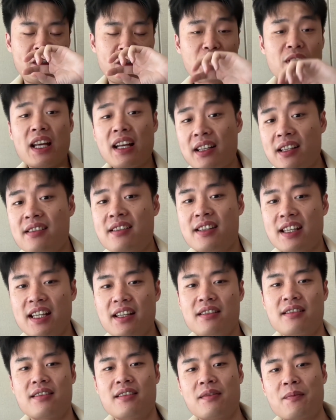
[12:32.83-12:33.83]
United
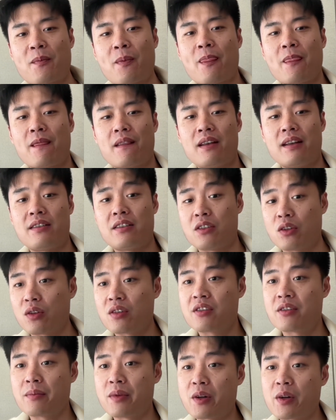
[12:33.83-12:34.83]
States and
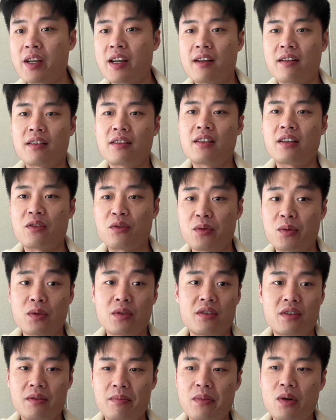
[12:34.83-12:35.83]
North America
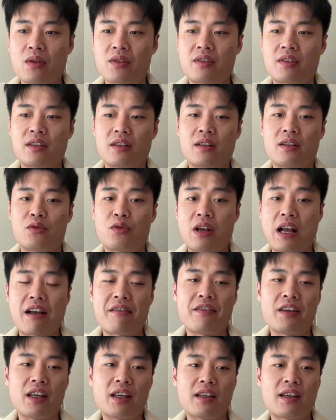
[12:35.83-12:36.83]
contributes the most
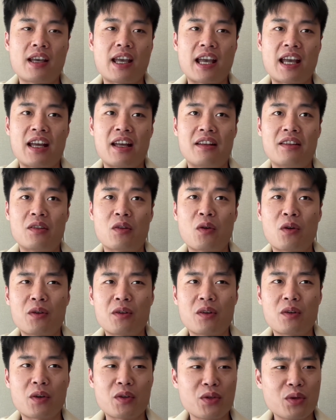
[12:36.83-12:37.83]
traffic, and
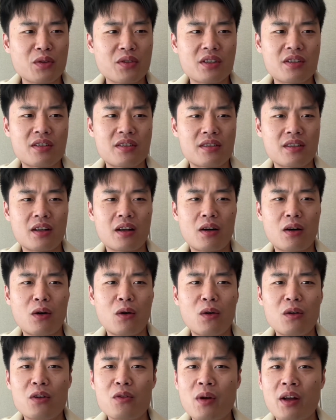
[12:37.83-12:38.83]
or users
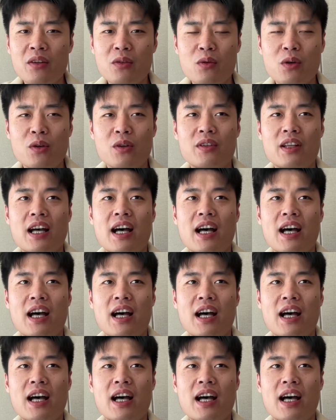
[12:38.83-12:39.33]
all around the world.